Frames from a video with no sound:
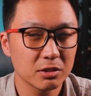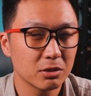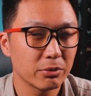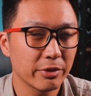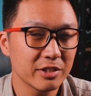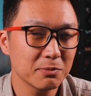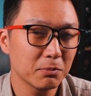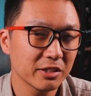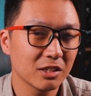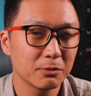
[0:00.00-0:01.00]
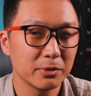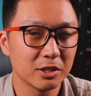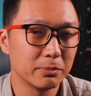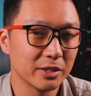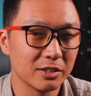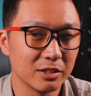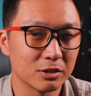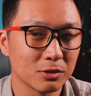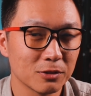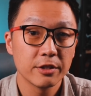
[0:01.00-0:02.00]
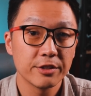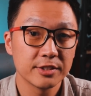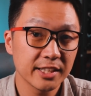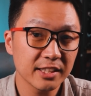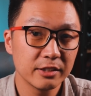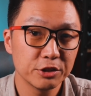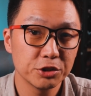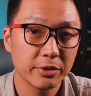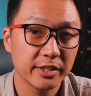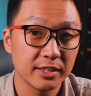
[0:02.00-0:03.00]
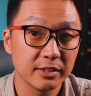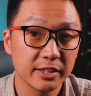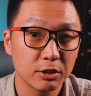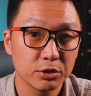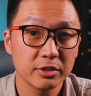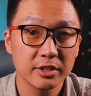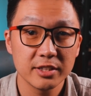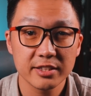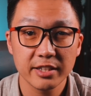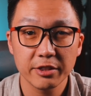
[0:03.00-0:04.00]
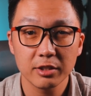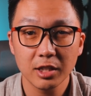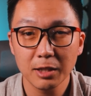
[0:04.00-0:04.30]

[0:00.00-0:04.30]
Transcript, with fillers: so this might not be a big deal. The second issue that I encountered is that the